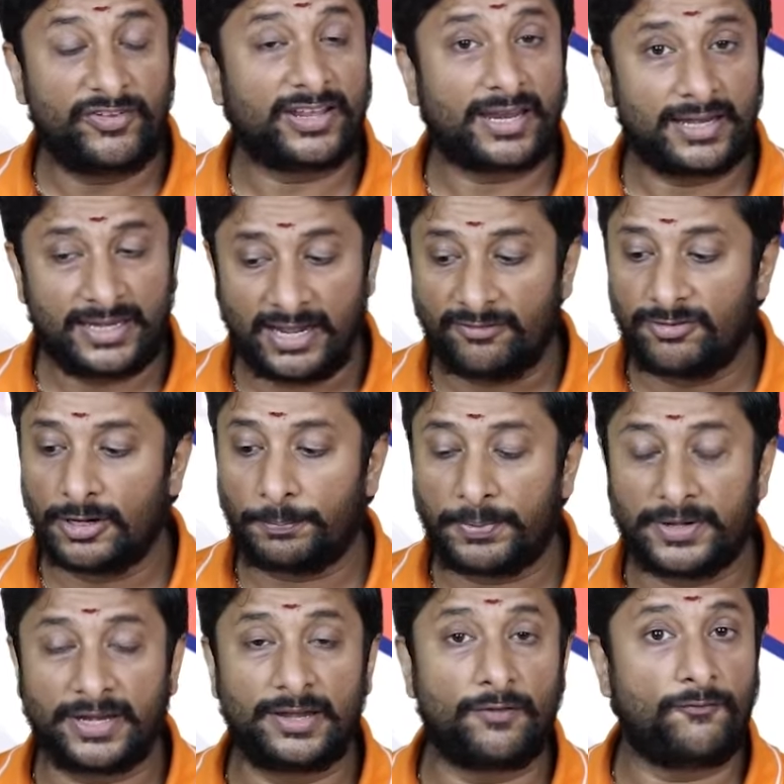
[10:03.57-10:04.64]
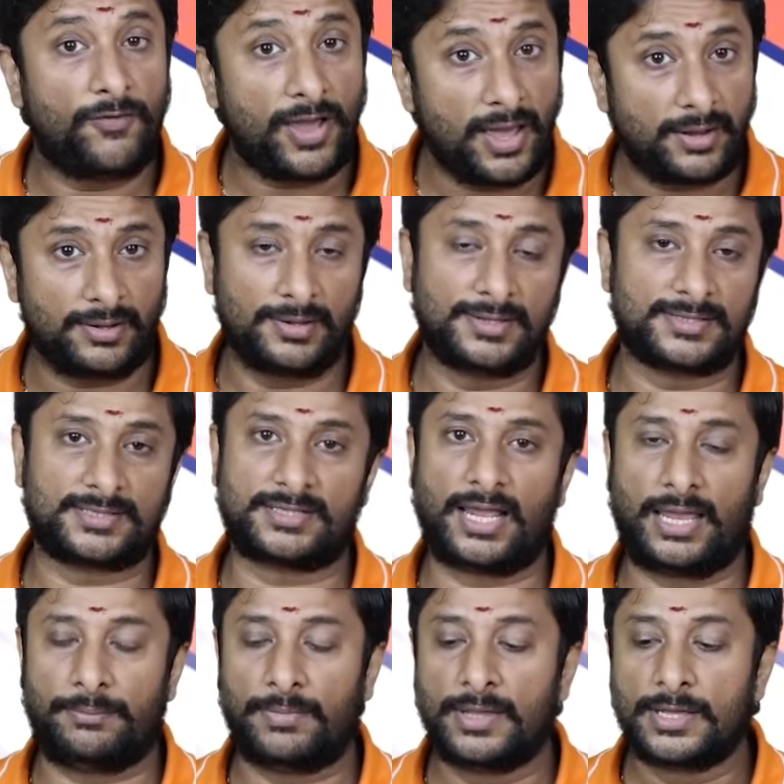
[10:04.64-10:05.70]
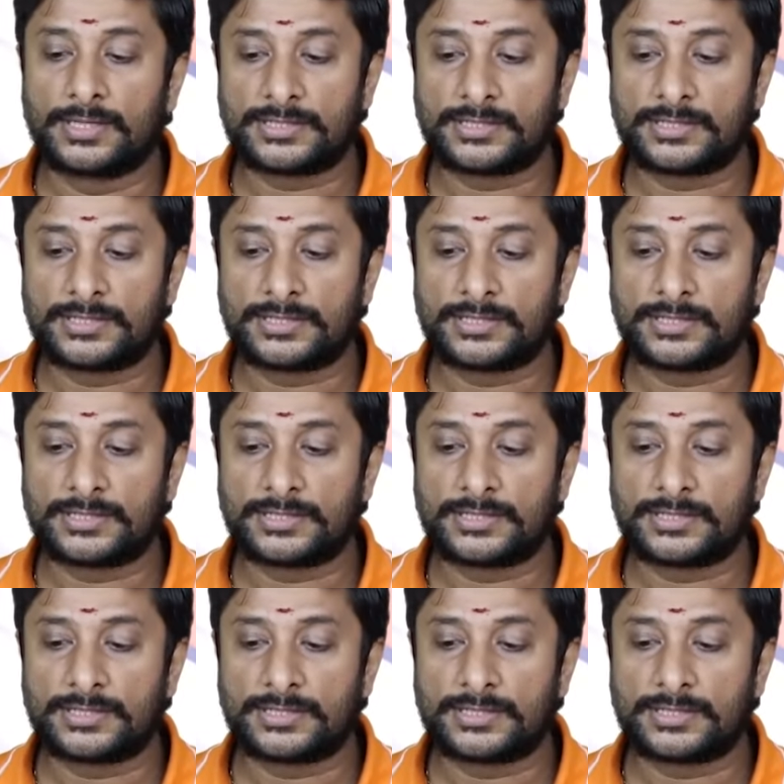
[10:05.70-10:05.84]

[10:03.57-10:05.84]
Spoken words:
we can develop it in a very less time.